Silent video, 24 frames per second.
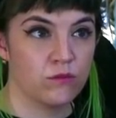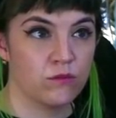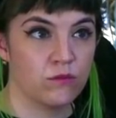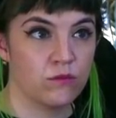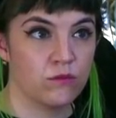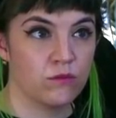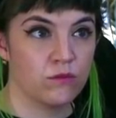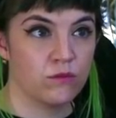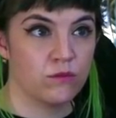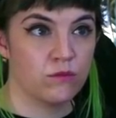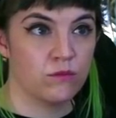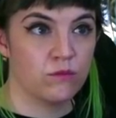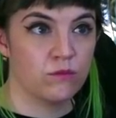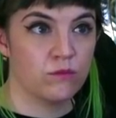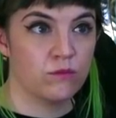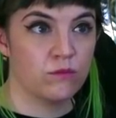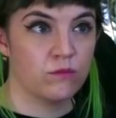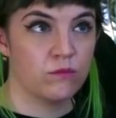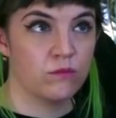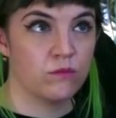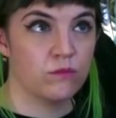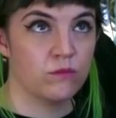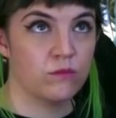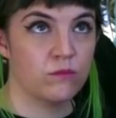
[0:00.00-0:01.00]

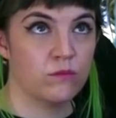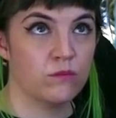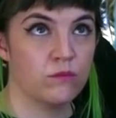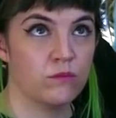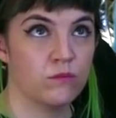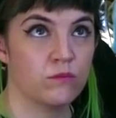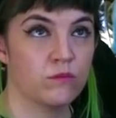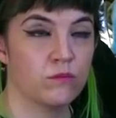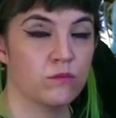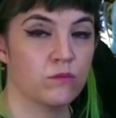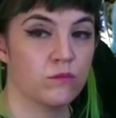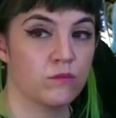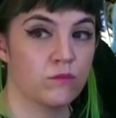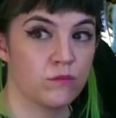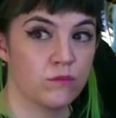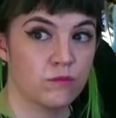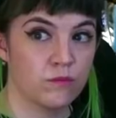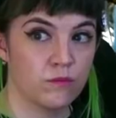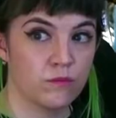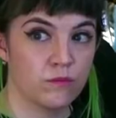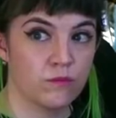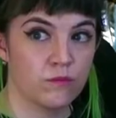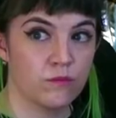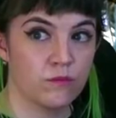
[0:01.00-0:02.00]

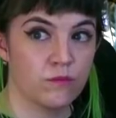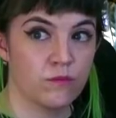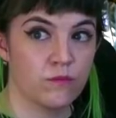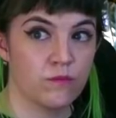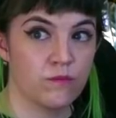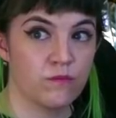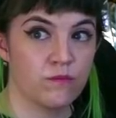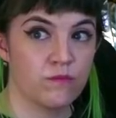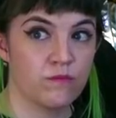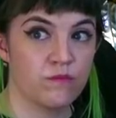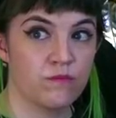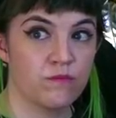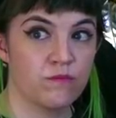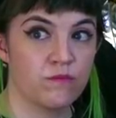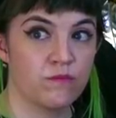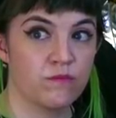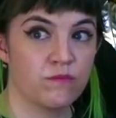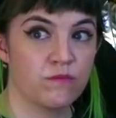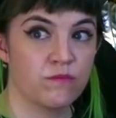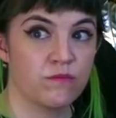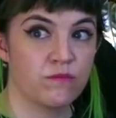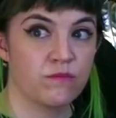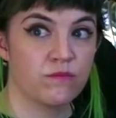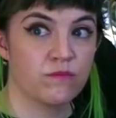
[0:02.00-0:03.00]

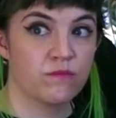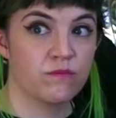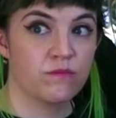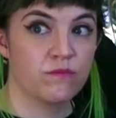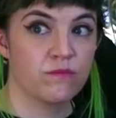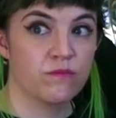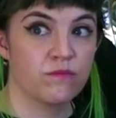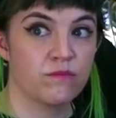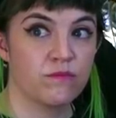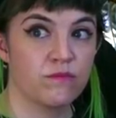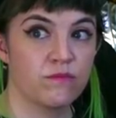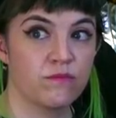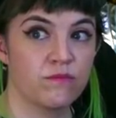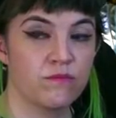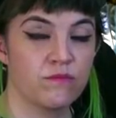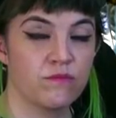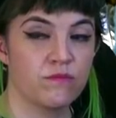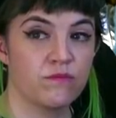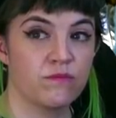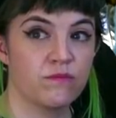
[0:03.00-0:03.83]
[no speech]